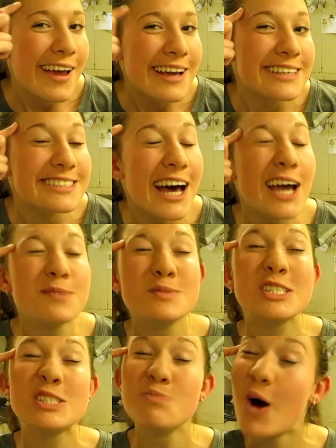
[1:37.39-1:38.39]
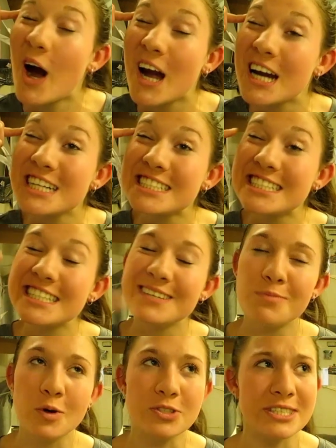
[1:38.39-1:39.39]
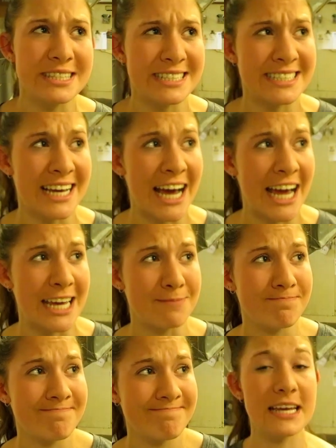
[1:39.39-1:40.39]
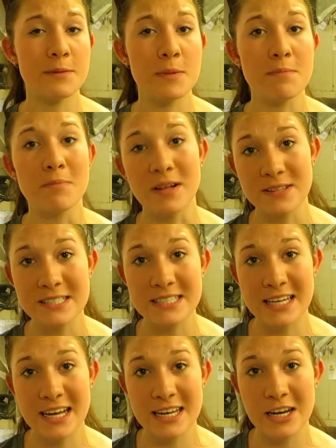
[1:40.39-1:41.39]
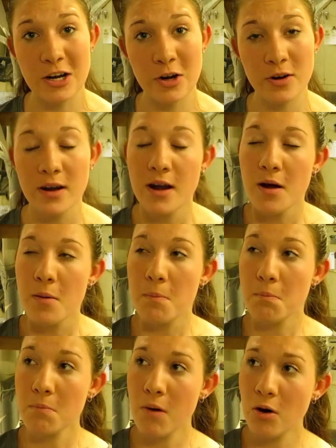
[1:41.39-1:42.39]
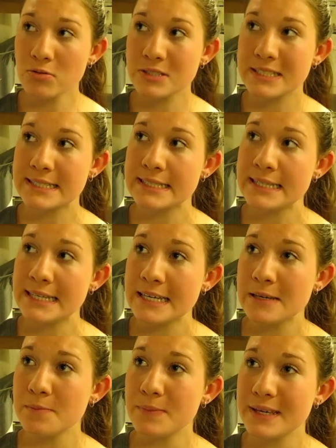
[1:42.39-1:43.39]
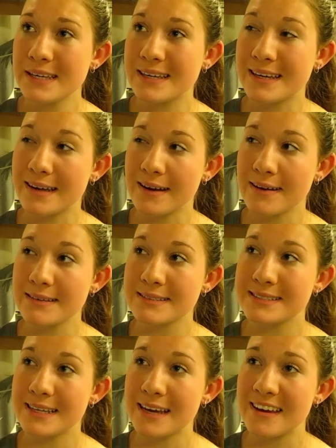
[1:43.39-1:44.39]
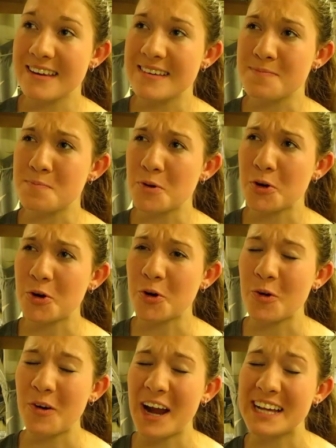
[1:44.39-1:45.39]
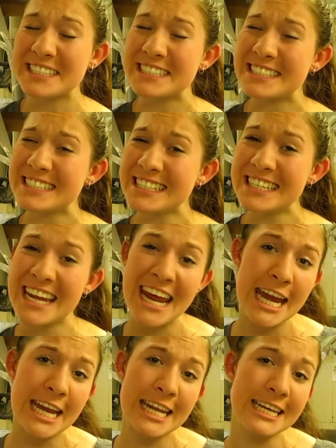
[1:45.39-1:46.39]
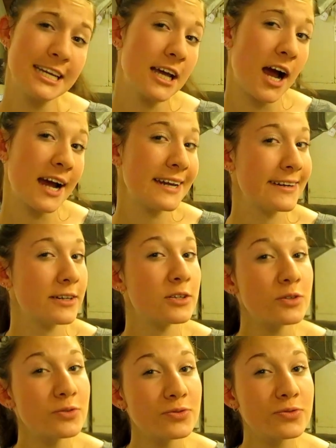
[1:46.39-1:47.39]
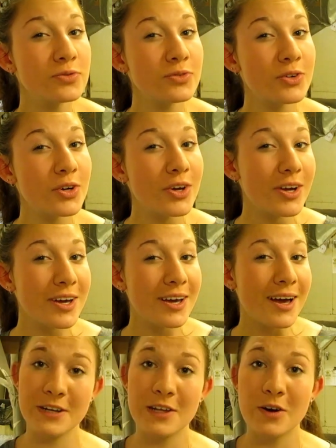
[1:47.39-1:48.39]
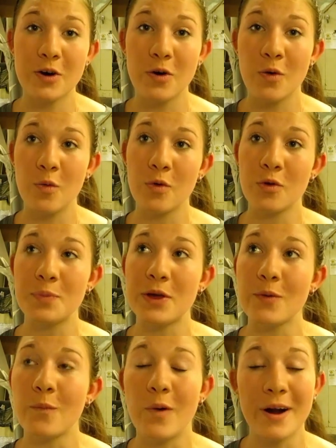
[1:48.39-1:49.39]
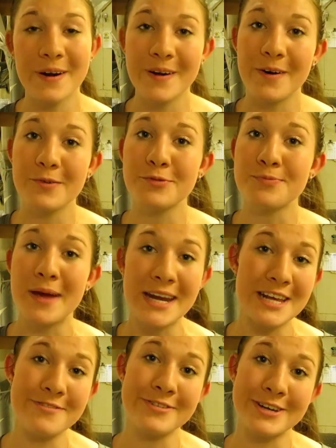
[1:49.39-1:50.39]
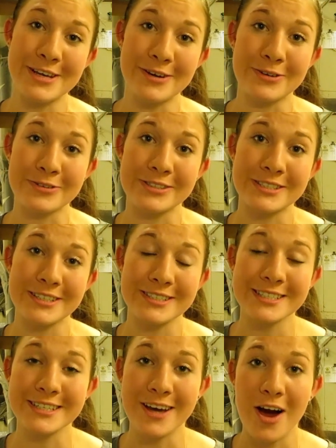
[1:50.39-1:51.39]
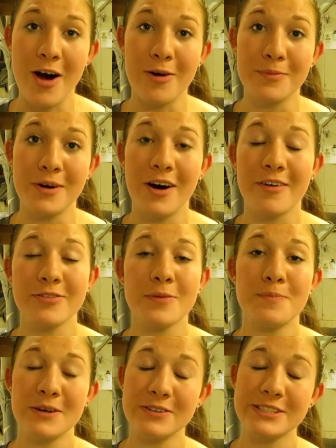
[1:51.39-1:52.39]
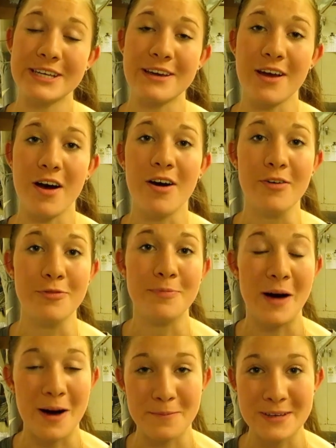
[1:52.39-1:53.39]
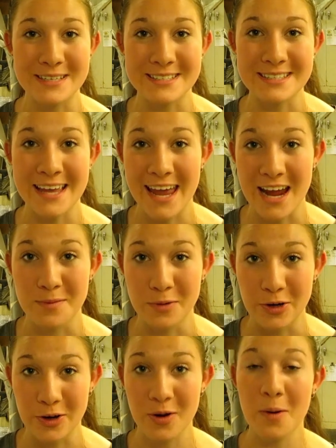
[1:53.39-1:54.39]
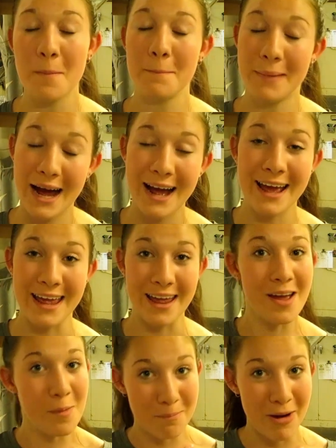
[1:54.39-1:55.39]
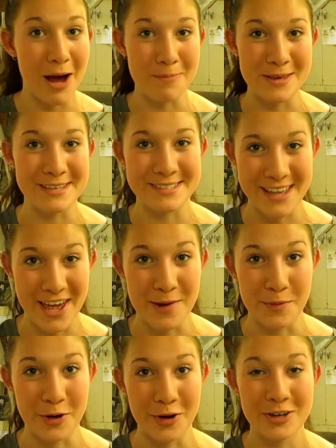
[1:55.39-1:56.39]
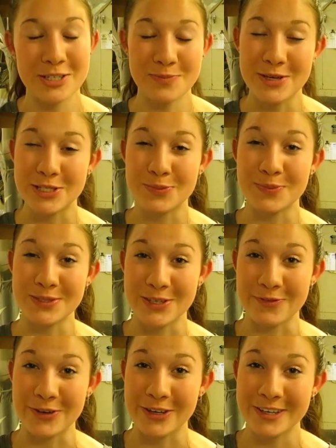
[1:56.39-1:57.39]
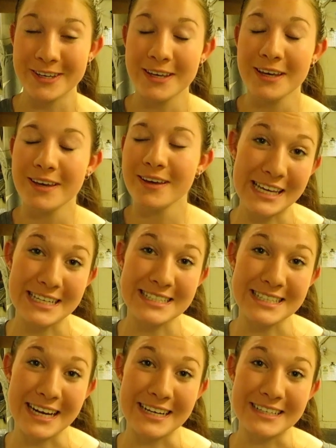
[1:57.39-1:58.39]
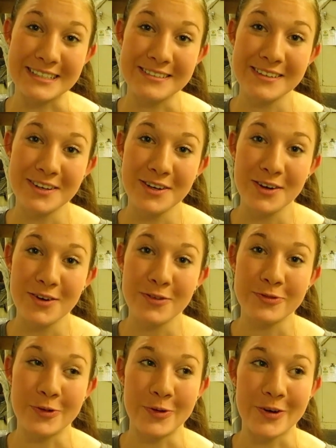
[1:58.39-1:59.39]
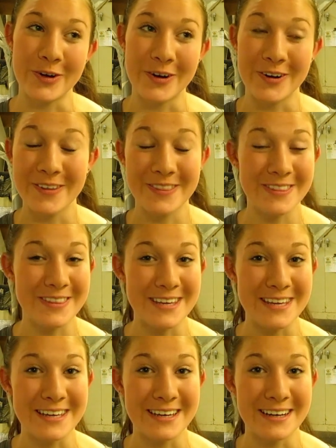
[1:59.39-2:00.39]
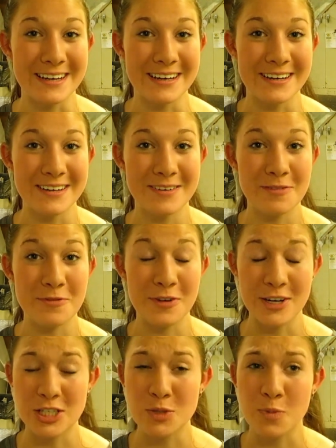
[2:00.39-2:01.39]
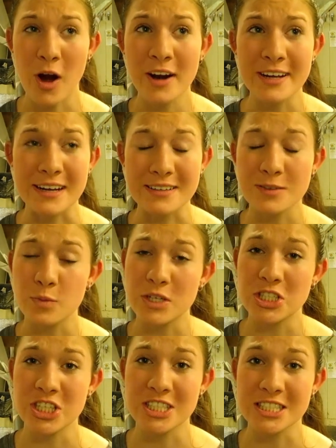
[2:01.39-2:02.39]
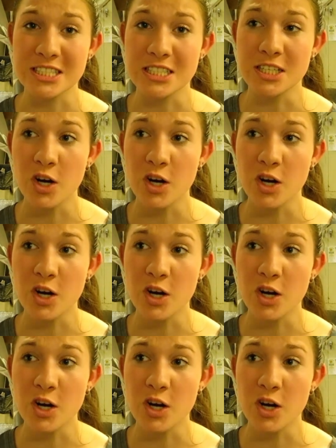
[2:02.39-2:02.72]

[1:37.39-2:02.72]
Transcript: Because I'm smart most of the time. It has taken me months to get here, mostly because I procrastinated, kind of. This video will be one of many videos to come of the building of Poppy's hammer. My Poppy's hammer, to be specific. And I'm really excited for the uh, finished product, which is